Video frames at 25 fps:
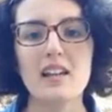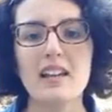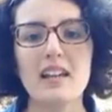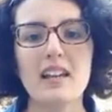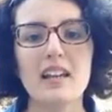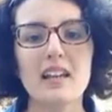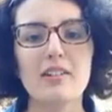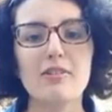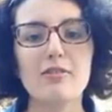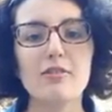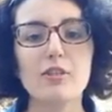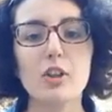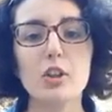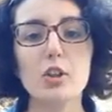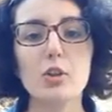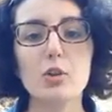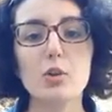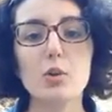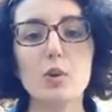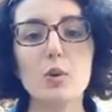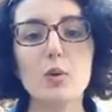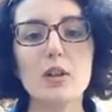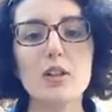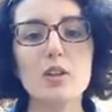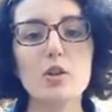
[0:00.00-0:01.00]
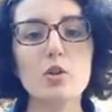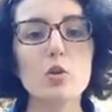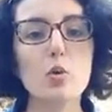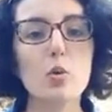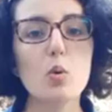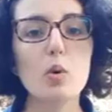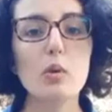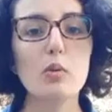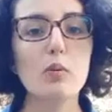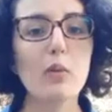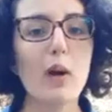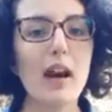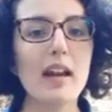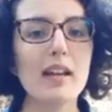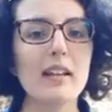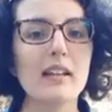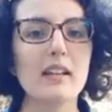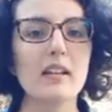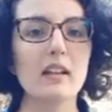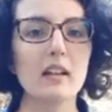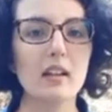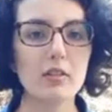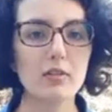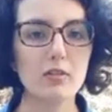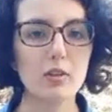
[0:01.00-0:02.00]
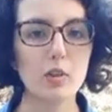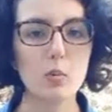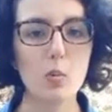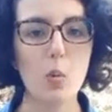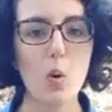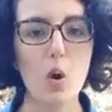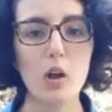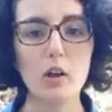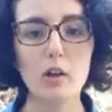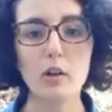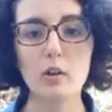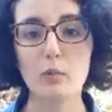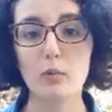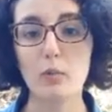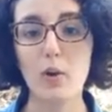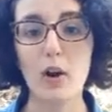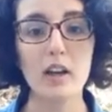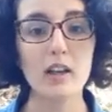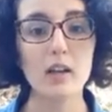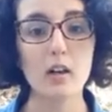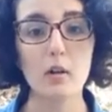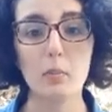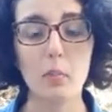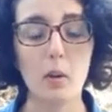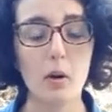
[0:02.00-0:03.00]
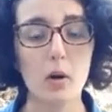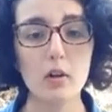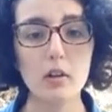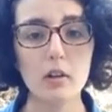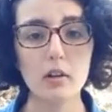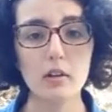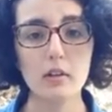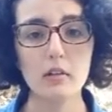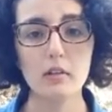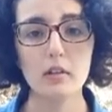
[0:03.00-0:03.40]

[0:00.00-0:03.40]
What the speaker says: If you enjoy writing, if you want to write a book,